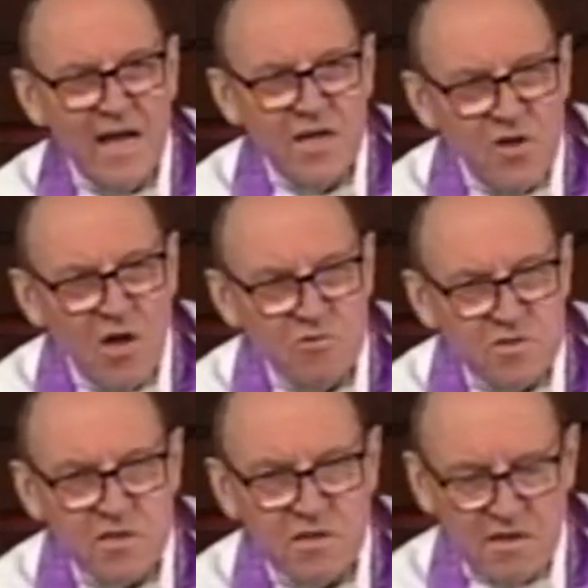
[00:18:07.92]

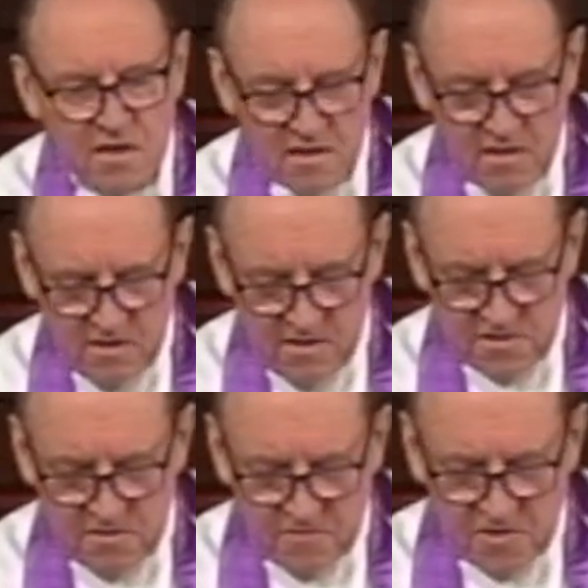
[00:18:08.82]
note
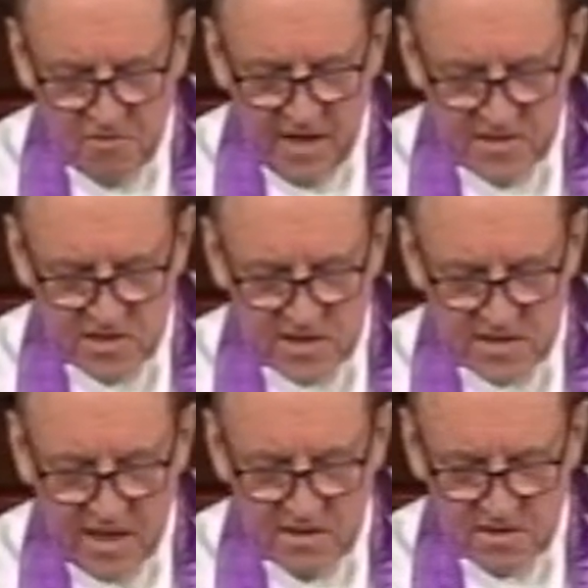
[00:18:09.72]
is of great
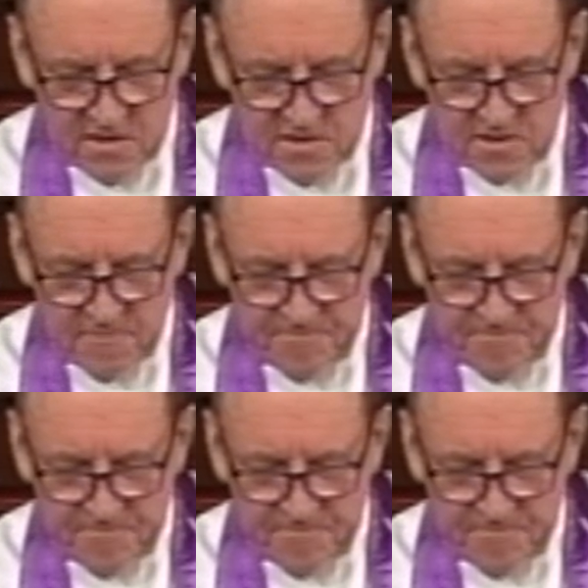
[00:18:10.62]
status."